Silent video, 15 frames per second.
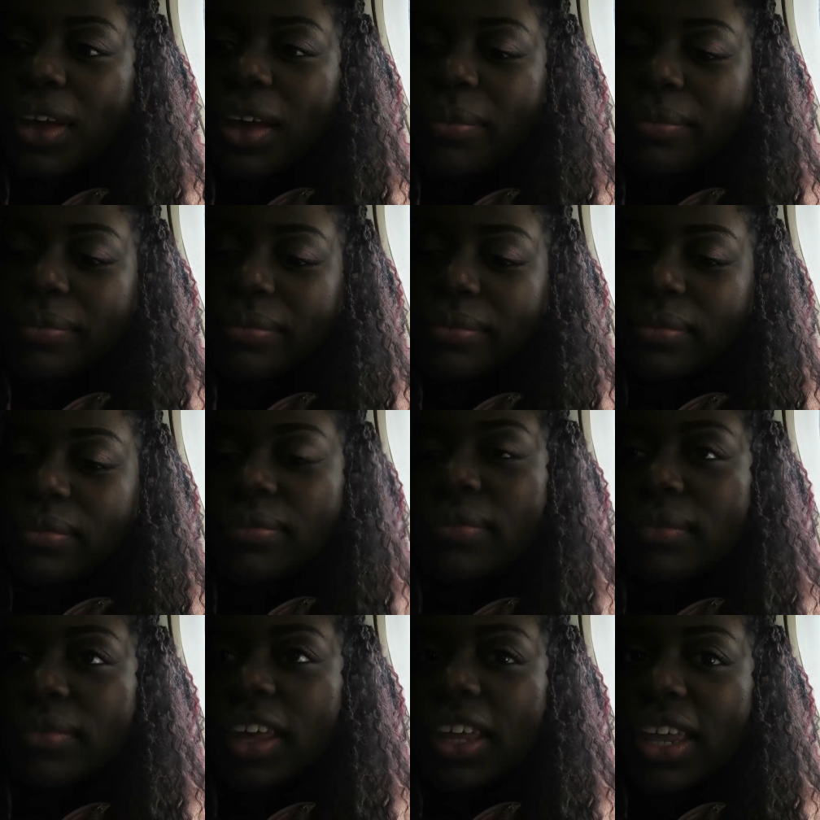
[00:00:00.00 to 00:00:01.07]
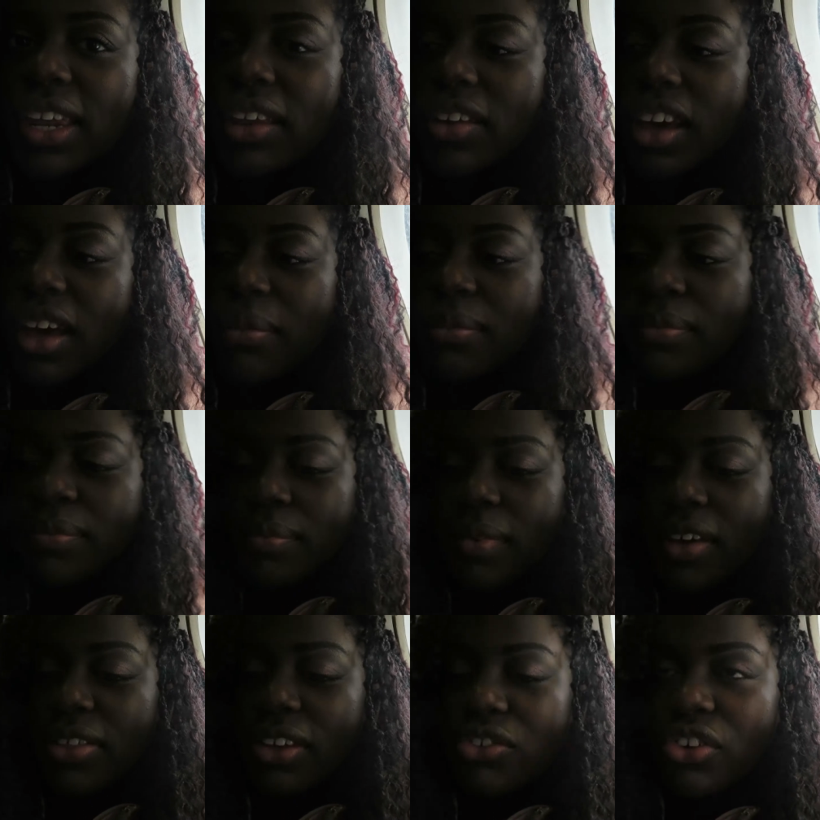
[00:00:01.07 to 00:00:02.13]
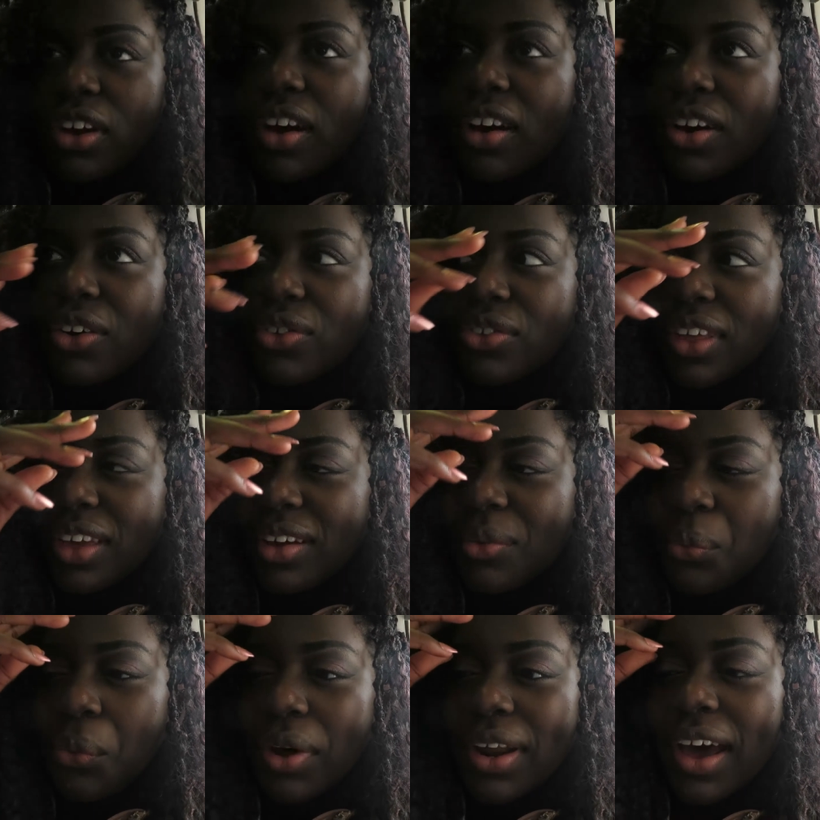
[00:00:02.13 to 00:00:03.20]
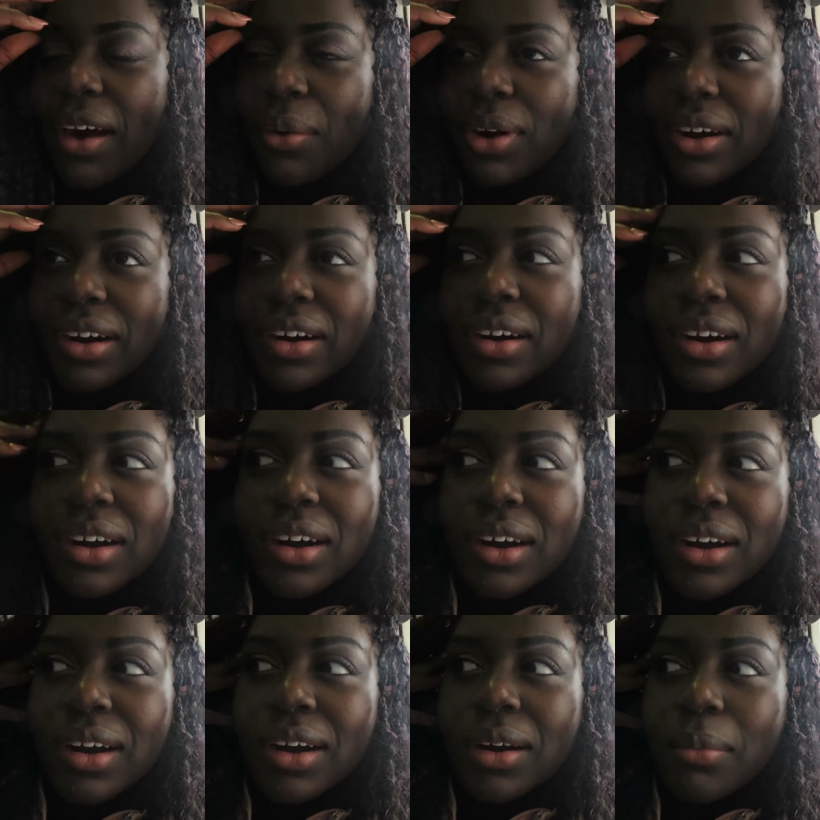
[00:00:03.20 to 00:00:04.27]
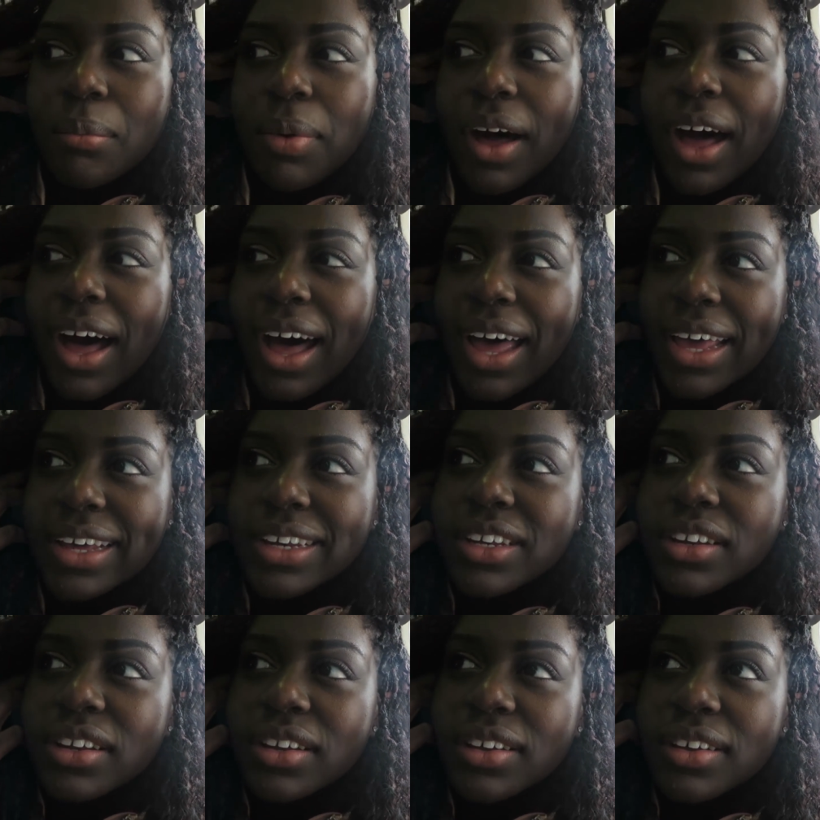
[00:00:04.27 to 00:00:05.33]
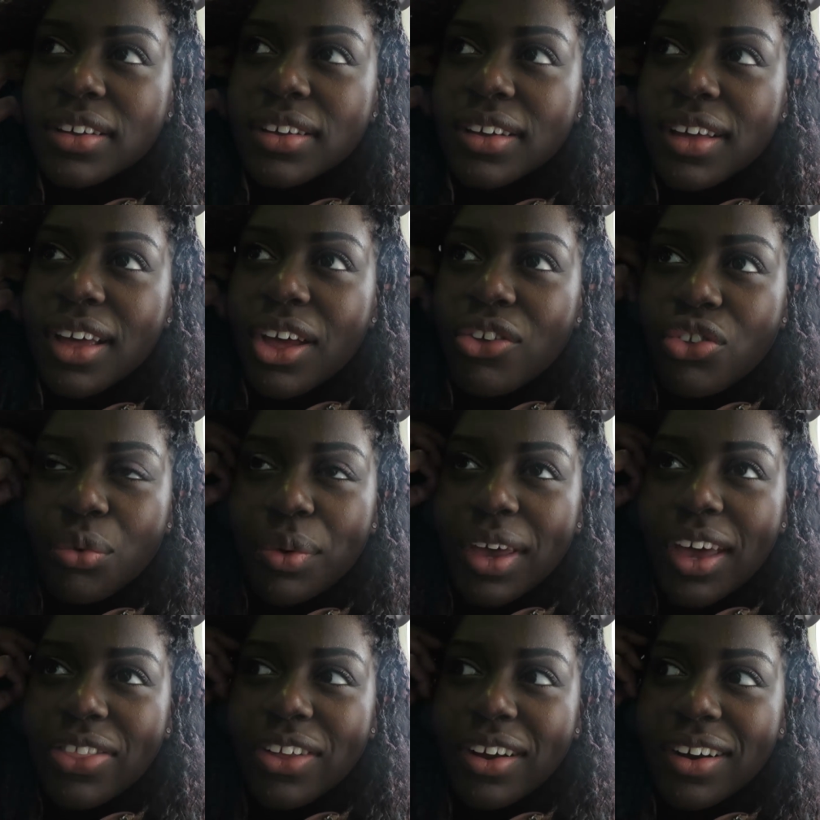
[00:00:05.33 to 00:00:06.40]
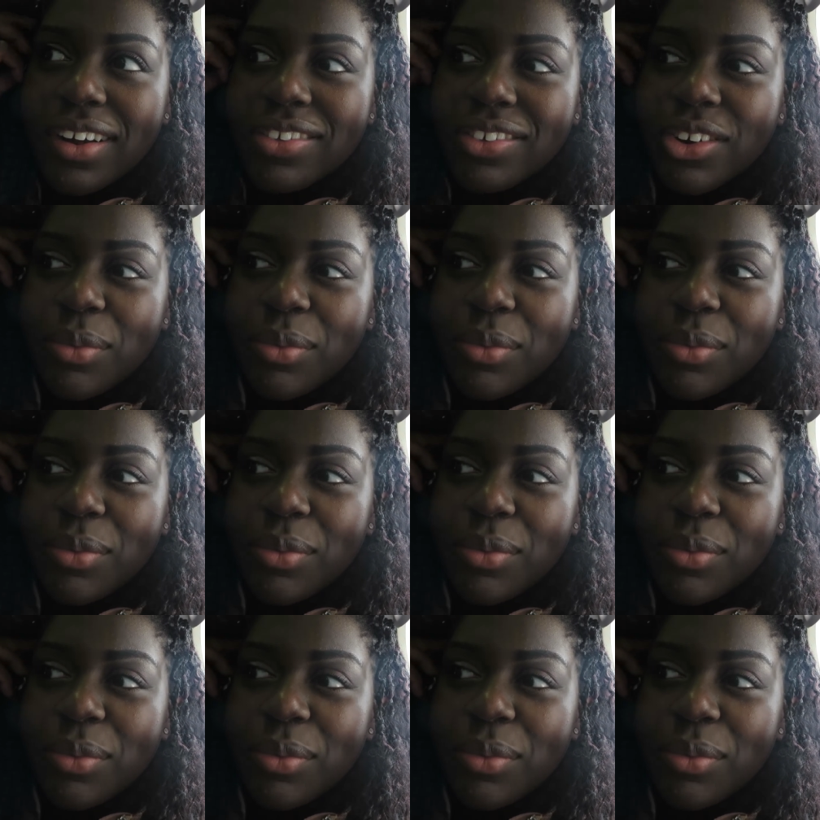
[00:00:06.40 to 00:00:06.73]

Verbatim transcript: p.m. Canadian time. I think Chicago is like one hour behind. So we get there, it's